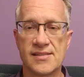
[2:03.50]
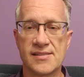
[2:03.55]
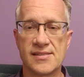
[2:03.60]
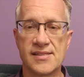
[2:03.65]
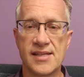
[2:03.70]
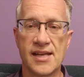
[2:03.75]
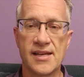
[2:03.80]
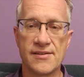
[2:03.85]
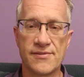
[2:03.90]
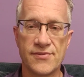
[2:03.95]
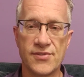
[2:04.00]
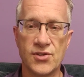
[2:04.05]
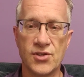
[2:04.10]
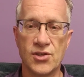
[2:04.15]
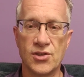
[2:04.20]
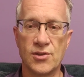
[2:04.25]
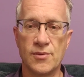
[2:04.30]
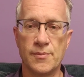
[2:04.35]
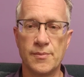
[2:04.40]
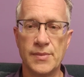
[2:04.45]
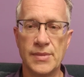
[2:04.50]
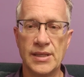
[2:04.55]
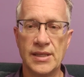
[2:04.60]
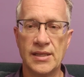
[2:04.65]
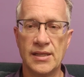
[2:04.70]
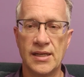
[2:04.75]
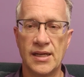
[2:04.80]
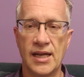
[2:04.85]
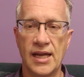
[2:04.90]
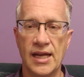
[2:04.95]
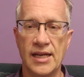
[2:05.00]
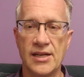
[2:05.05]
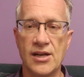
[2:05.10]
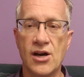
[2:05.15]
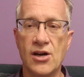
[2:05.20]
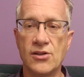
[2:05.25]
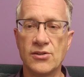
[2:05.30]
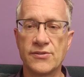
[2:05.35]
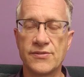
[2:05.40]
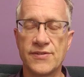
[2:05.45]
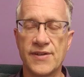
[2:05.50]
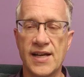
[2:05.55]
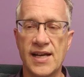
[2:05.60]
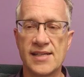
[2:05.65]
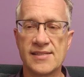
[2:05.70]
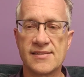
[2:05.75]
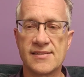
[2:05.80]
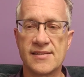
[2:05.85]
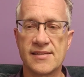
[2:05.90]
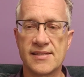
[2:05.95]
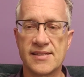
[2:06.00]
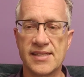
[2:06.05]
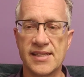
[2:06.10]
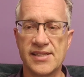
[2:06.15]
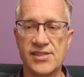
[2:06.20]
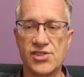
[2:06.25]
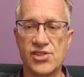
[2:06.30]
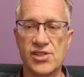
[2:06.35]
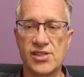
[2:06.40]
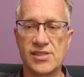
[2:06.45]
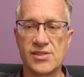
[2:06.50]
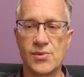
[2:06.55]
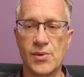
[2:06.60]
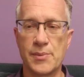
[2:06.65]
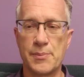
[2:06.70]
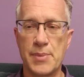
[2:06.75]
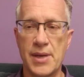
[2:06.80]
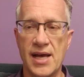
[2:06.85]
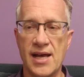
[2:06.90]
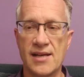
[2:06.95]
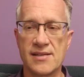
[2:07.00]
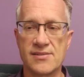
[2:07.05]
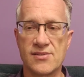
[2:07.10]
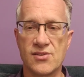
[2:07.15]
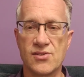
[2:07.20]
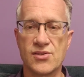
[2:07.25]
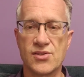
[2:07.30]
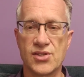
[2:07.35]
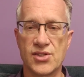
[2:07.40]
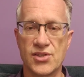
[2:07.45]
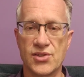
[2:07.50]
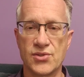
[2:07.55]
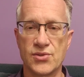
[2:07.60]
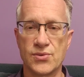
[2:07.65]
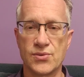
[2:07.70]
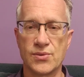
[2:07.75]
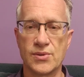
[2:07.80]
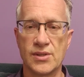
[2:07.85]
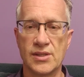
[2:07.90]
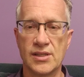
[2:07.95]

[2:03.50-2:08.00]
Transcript: stand firm and hold fast to the teachings we passed on to you,